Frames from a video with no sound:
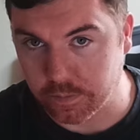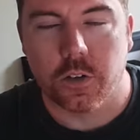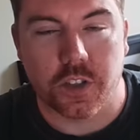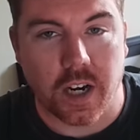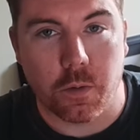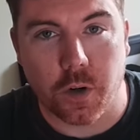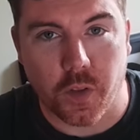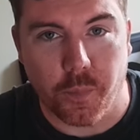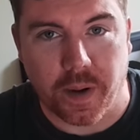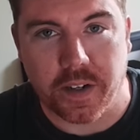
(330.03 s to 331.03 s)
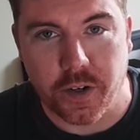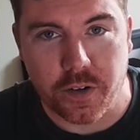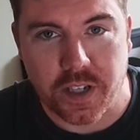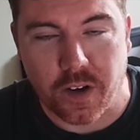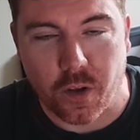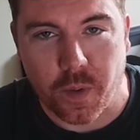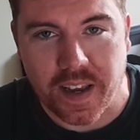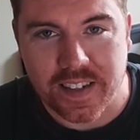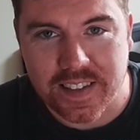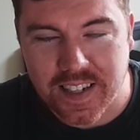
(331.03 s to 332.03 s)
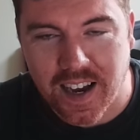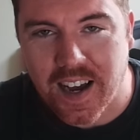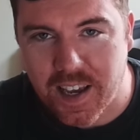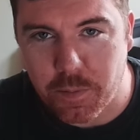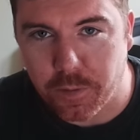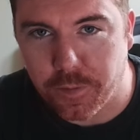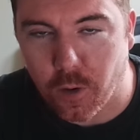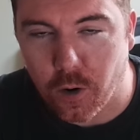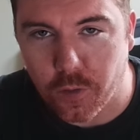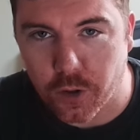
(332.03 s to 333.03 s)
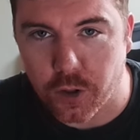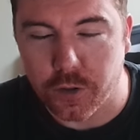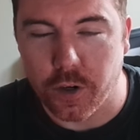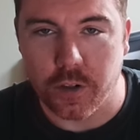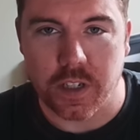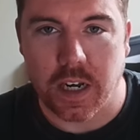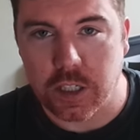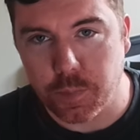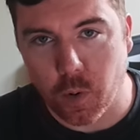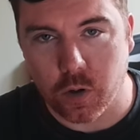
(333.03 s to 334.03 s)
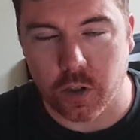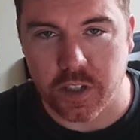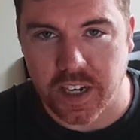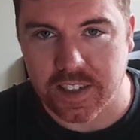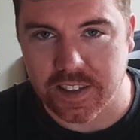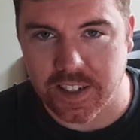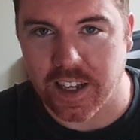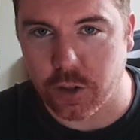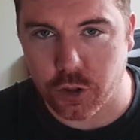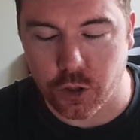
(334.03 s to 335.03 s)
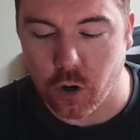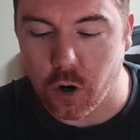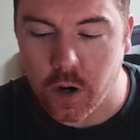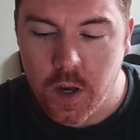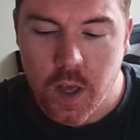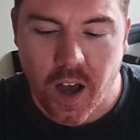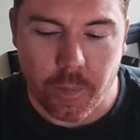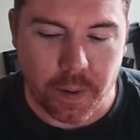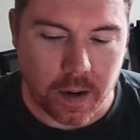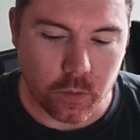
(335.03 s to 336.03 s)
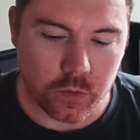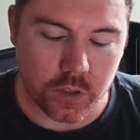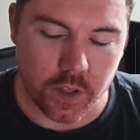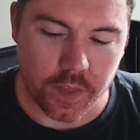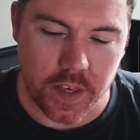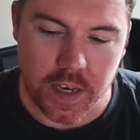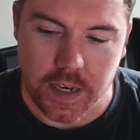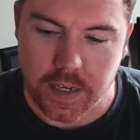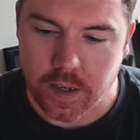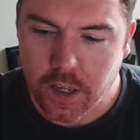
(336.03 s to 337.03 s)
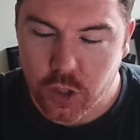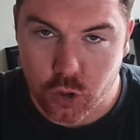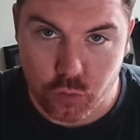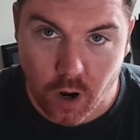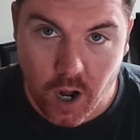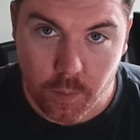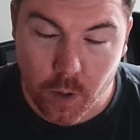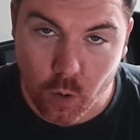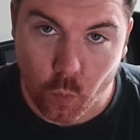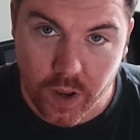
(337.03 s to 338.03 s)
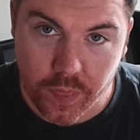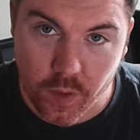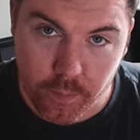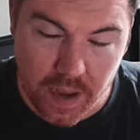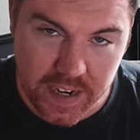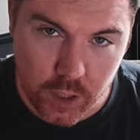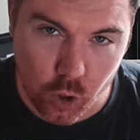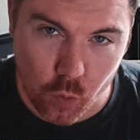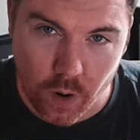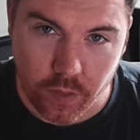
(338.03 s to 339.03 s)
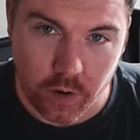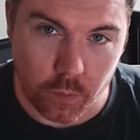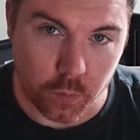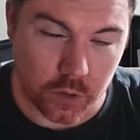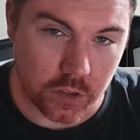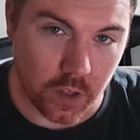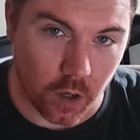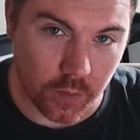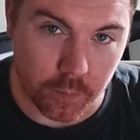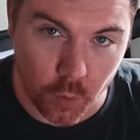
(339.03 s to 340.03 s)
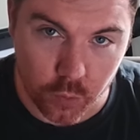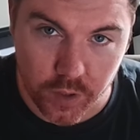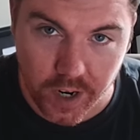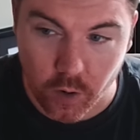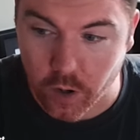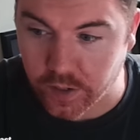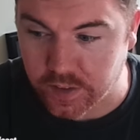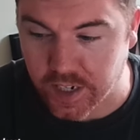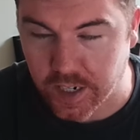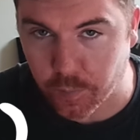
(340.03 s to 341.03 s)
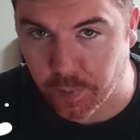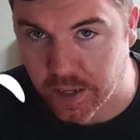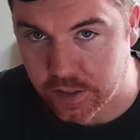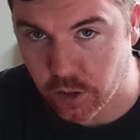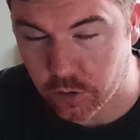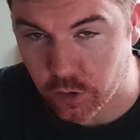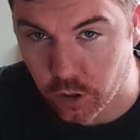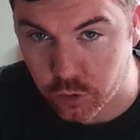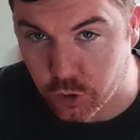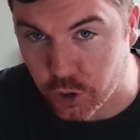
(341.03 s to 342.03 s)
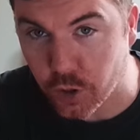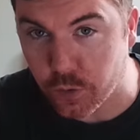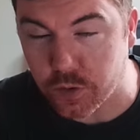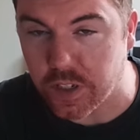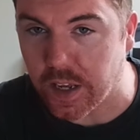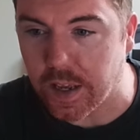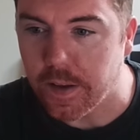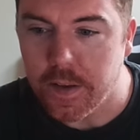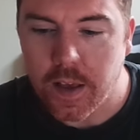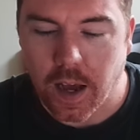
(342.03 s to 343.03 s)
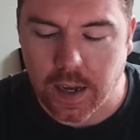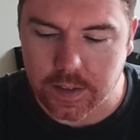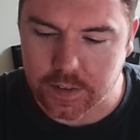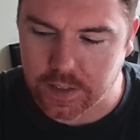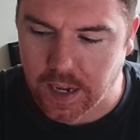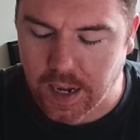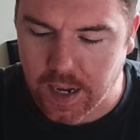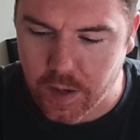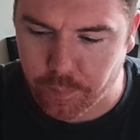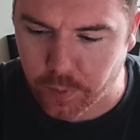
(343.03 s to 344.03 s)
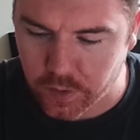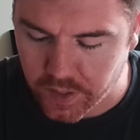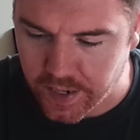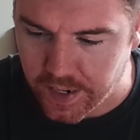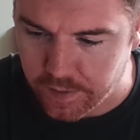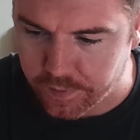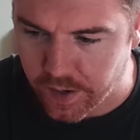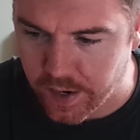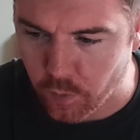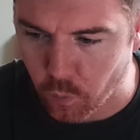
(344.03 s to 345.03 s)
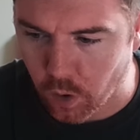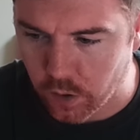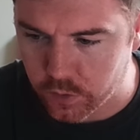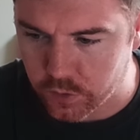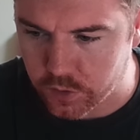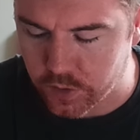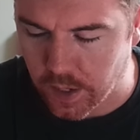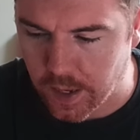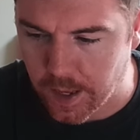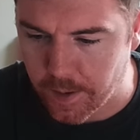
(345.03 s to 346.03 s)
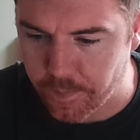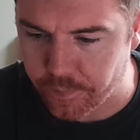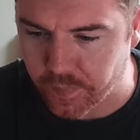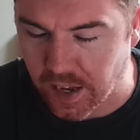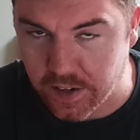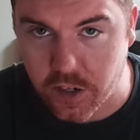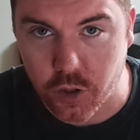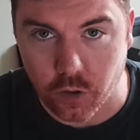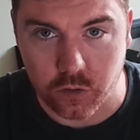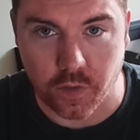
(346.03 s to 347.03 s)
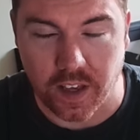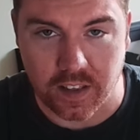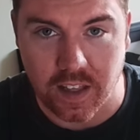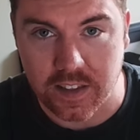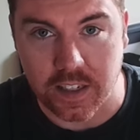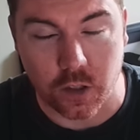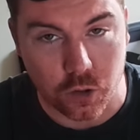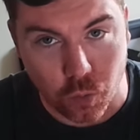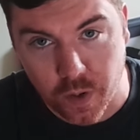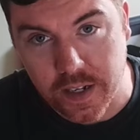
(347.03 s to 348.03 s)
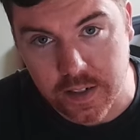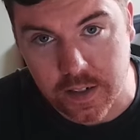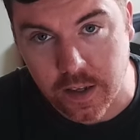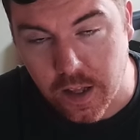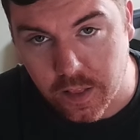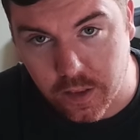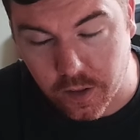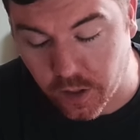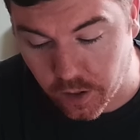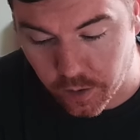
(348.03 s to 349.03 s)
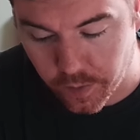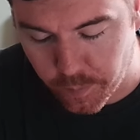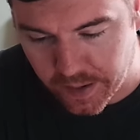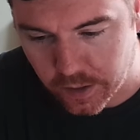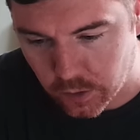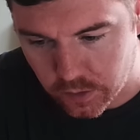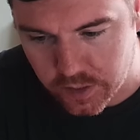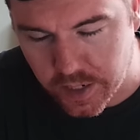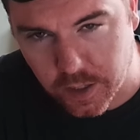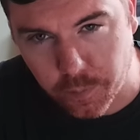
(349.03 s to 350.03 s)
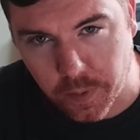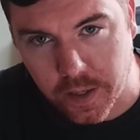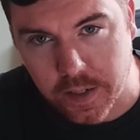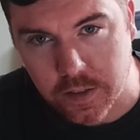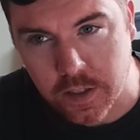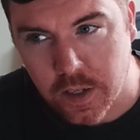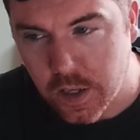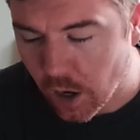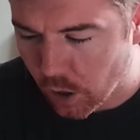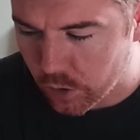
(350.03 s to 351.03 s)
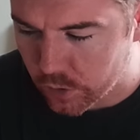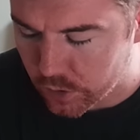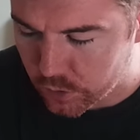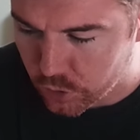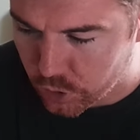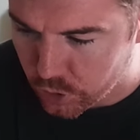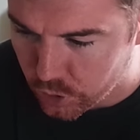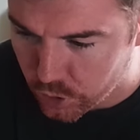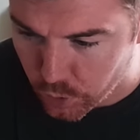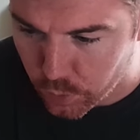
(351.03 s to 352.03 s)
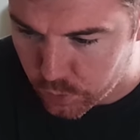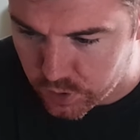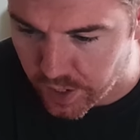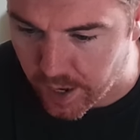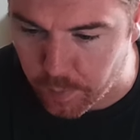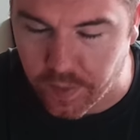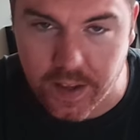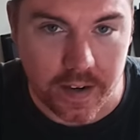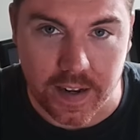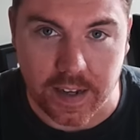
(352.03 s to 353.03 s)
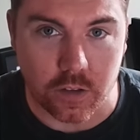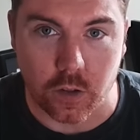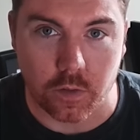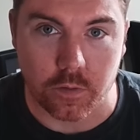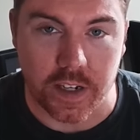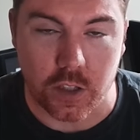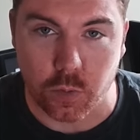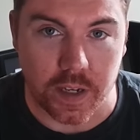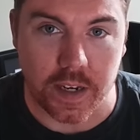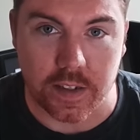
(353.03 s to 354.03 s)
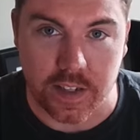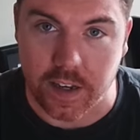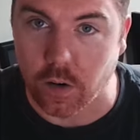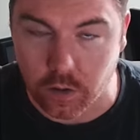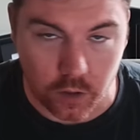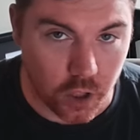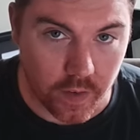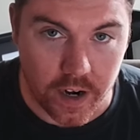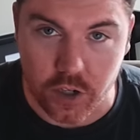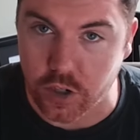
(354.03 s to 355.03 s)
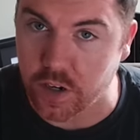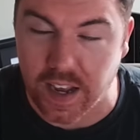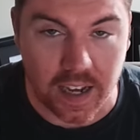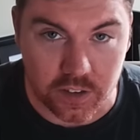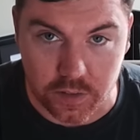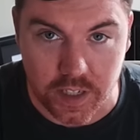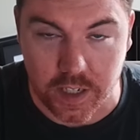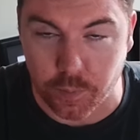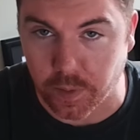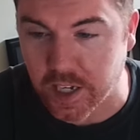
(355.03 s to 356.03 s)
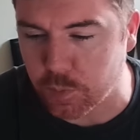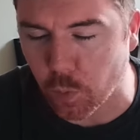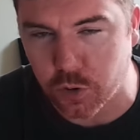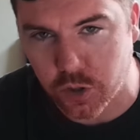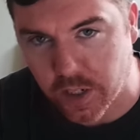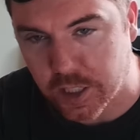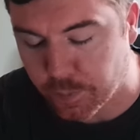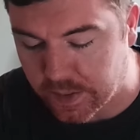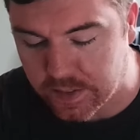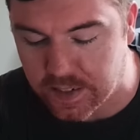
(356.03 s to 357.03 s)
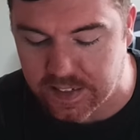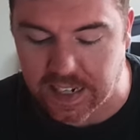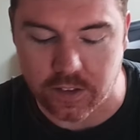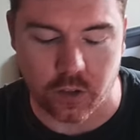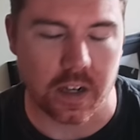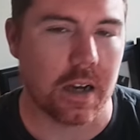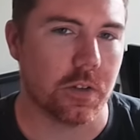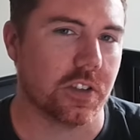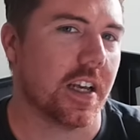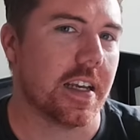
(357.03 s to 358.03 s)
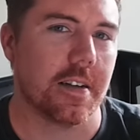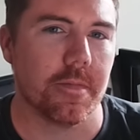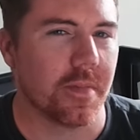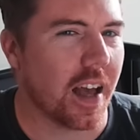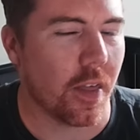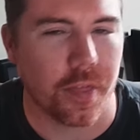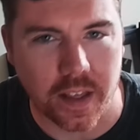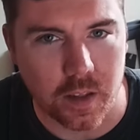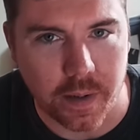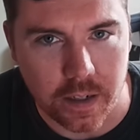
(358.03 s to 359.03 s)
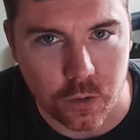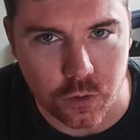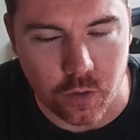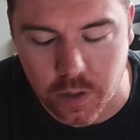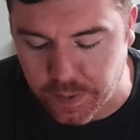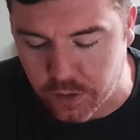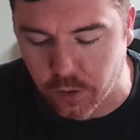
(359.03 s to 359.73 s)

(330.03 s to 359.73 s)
So now we've got the bad news out of the way, it's time for the good news. And I spoke on yesterday's show about the drama with the medical, whether it was on Monday or it had taken place on Tuesday, as I believe it was Andy Jones from The Athletic that tweeted that the medical had taken place on Tuesday, but then he ended up retweeting saying, hold on, correction, it hasn't taken place, but we're still expecting it to get done. And I was saying, I think the medical's already been